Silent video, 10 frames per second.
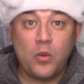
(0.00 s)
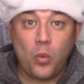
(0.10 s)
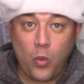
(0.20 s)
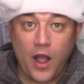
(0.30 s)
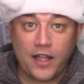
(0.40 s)

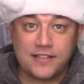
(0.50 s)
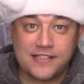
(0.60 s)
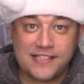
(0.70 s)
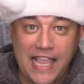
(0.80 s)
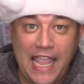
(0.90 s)

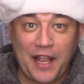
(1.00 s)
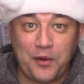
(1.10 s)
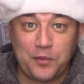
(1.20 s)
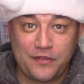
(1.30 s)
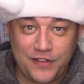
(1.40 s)
Wands
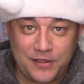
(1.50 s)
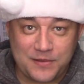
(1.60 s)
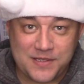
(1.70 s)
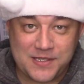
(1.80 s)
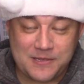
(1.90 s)
and
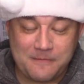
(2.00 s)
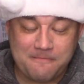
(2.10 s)
Reviews.